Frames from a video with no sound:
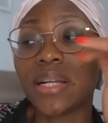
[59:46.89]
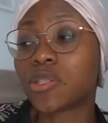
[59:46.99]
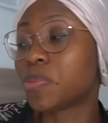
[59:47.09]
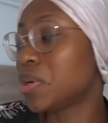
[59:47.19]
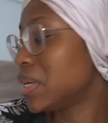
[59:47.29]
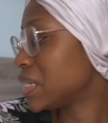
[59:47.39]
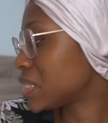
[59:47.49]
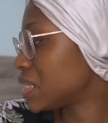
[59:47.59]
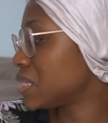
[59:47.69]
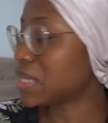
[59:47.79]
And to be
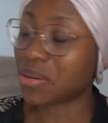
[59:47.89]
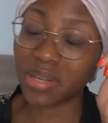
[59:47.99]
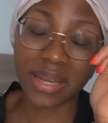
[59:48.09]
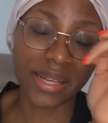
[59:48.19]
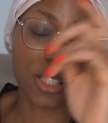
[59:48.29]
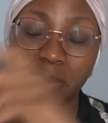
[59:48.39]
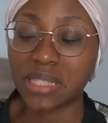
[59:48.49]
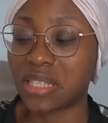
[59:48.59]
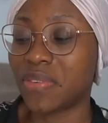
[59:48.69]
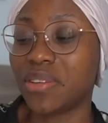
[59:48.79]
honest, these are not
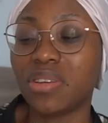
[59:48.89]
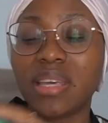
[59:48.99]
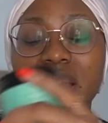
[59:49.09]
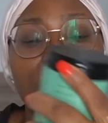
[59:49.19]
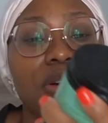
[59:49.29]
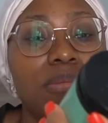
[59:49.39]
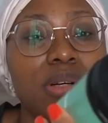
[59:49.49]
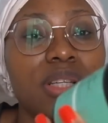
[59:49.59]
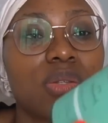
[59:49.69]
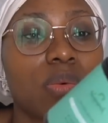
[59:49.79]
expensive and you get your
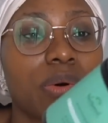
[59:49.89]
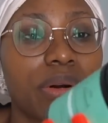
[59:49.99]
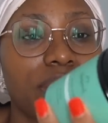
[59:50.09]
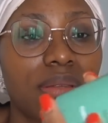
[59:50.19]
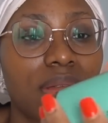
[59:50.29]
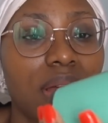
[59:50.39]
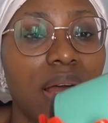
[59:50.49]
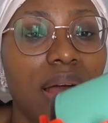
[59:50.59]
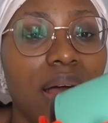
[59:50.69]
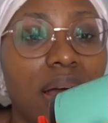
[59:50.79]
money's worth.
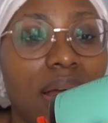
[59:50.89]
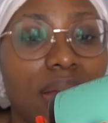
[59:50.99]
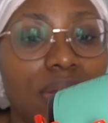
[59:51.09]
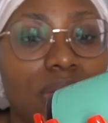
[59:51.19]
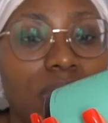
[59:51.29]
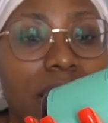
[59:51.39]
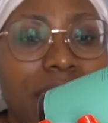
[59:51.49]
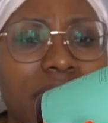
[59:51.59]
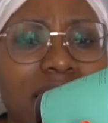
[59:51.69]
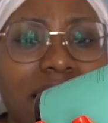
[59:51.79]
You know, I
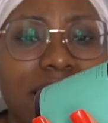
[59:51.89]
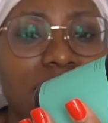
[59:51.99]
really like